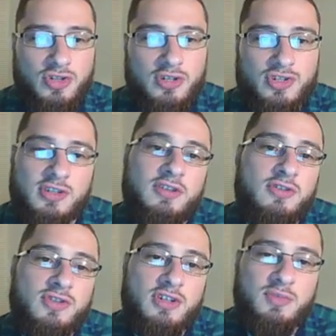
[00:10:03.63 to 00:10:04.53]
junction.
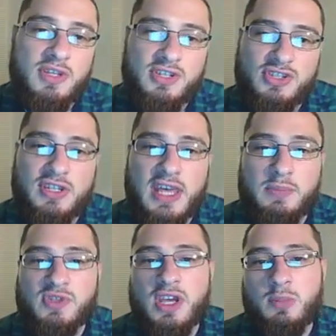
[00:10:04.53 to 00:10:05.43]
There's going to be a
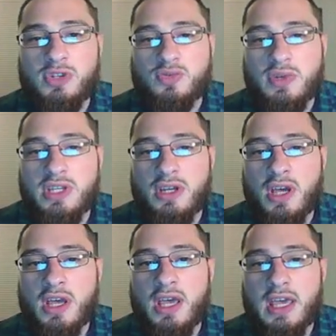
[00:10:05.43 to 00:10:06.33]
synapse
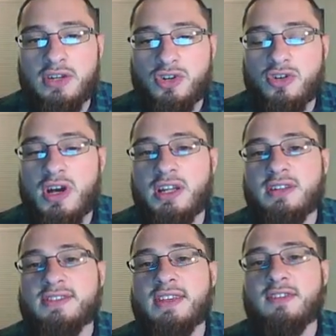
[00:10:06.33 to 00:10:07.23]
between a
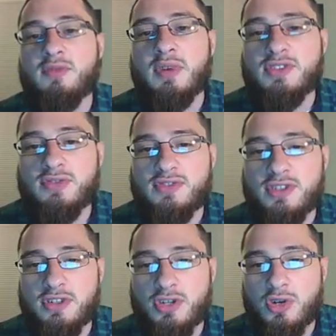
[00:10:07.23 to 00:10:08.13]
neuron, and instead of a muscle,
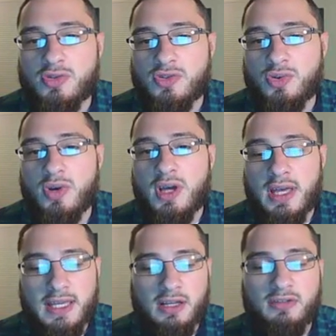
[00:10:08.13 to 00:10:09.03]
it's going to go to
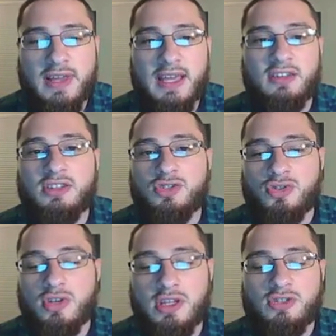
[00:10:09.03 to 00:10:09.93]
a gland and,
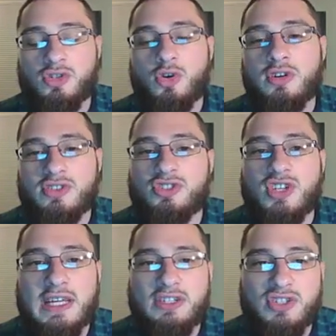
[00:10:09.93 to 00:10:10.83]
and cause a
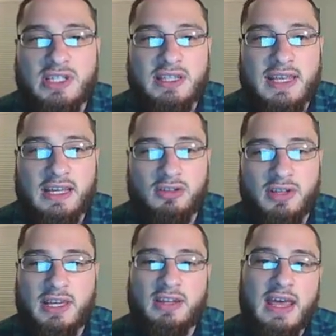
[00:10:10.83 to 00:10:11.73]
change in that
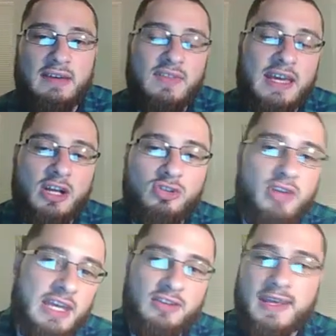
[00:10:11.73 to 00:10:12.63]
gland, have that
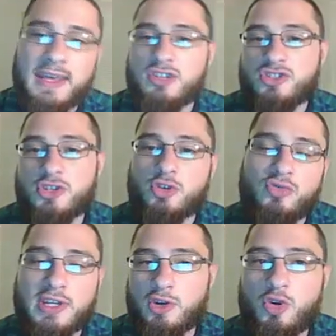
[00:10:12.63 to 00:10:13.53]
gland
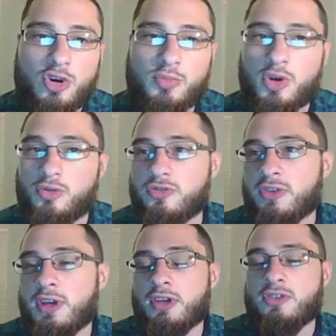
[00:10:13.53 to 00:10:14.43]
secrete
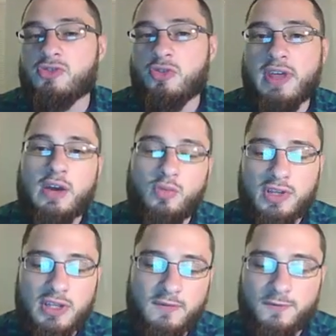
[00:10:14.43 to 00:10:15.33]
hormones so
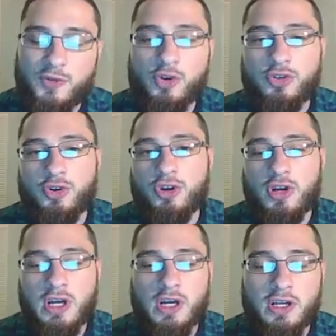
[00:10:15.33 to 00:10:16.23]
that we can
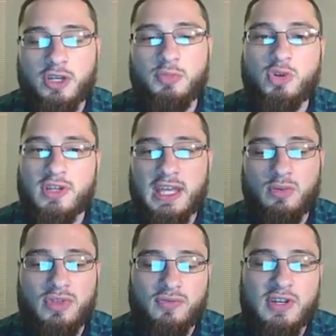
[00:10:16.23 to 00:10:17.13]
further uh,
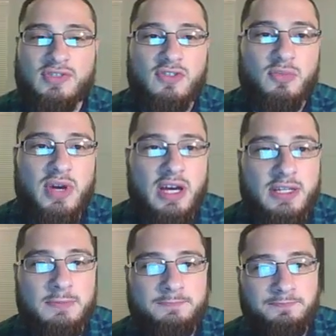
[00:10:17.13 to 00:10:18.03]
communicate with the rest of the
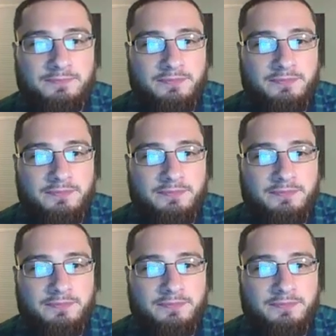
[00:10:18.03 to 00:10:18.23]
body.